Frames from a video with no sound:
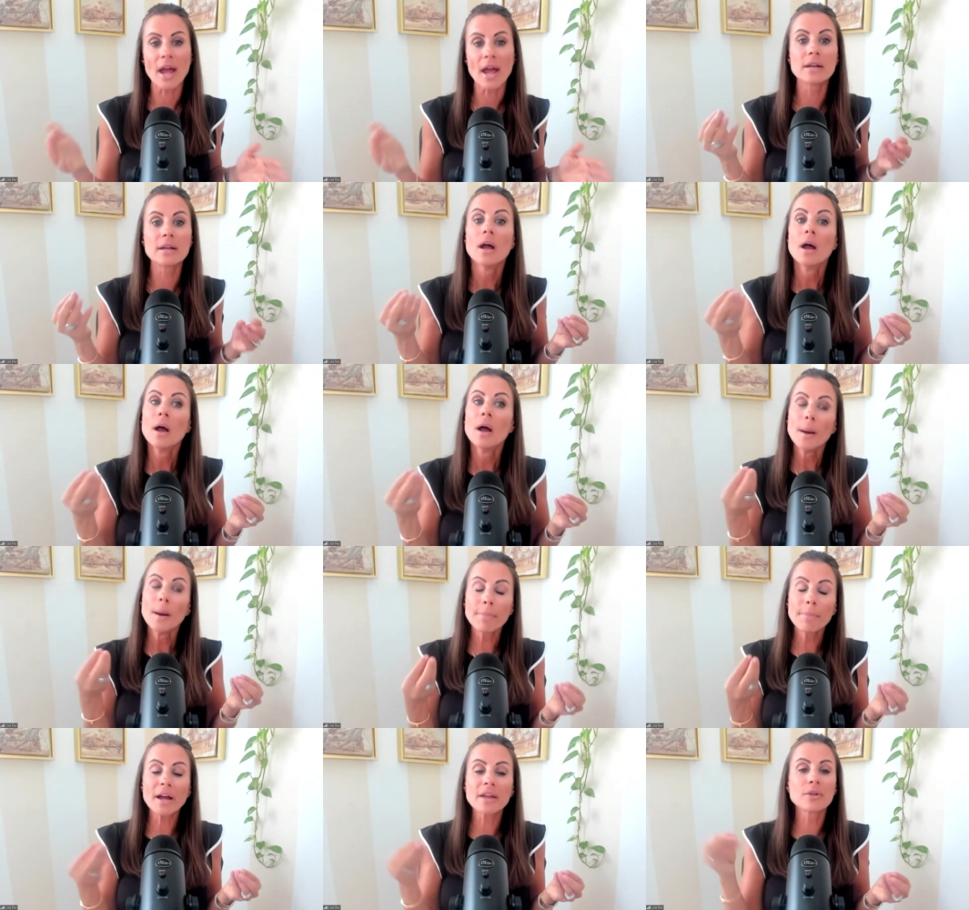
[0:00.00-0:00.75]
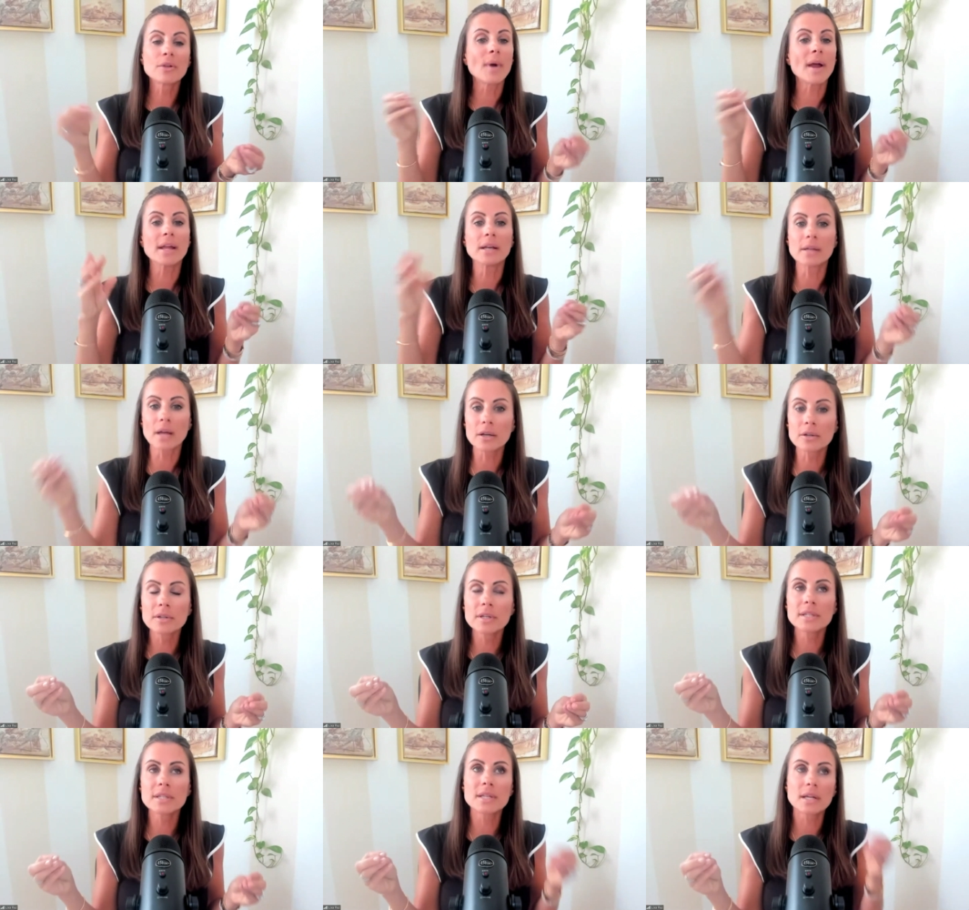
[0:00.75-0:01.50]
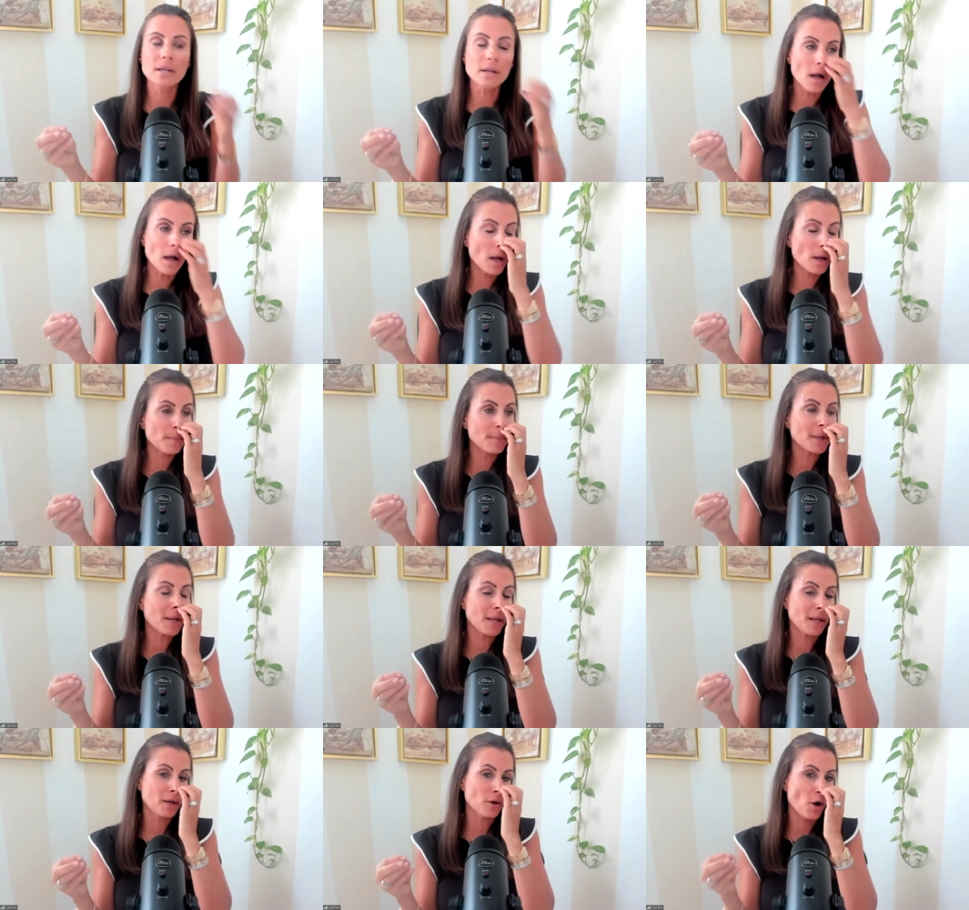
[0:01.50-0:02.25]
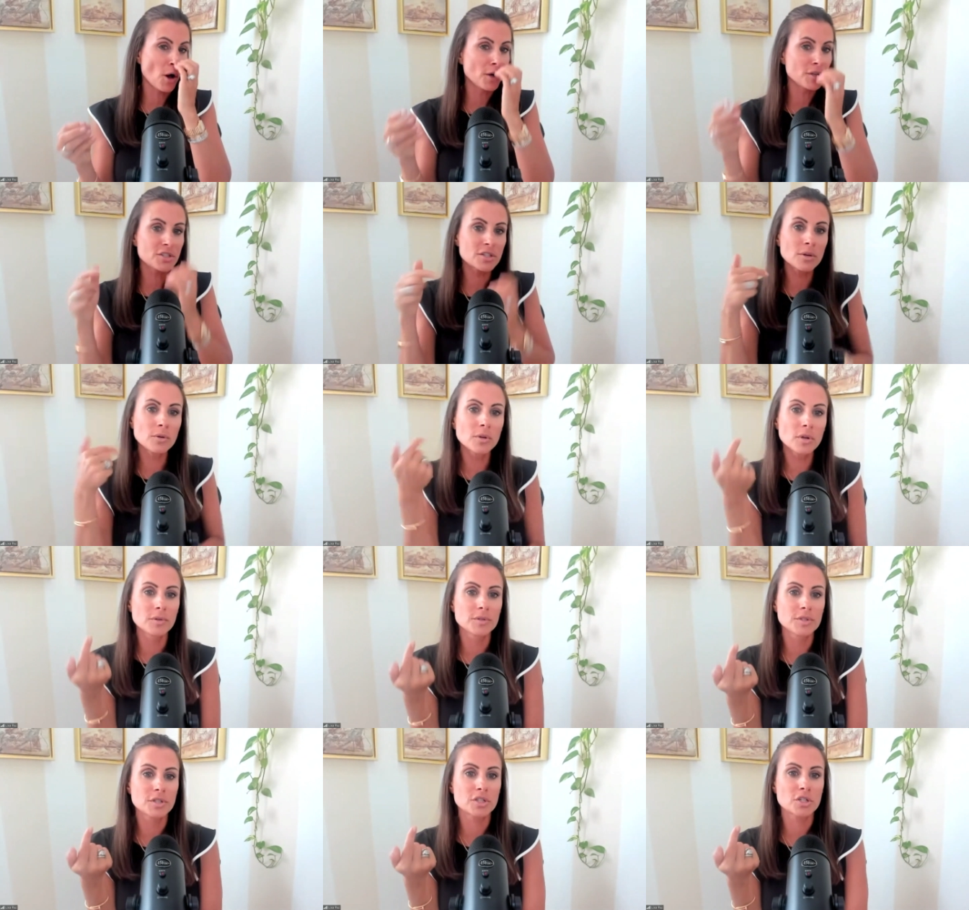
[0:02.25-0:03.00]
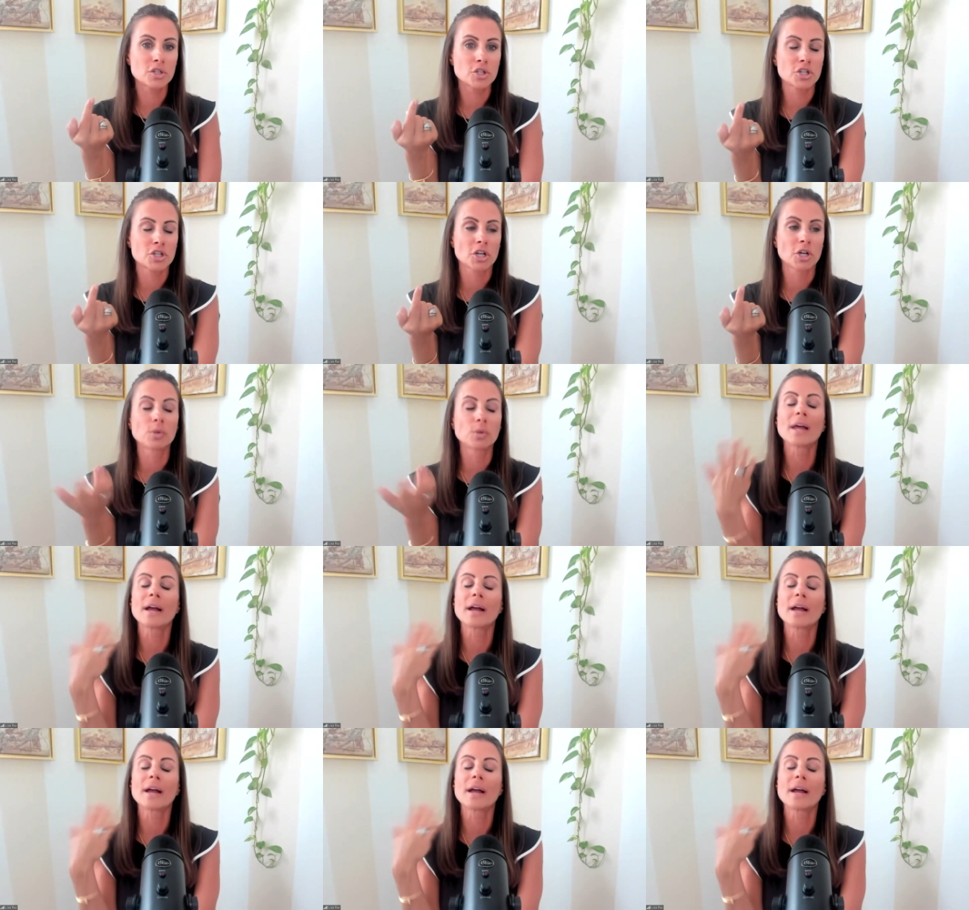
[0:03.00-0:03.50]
And by the way, not only is it common, it also goes to show,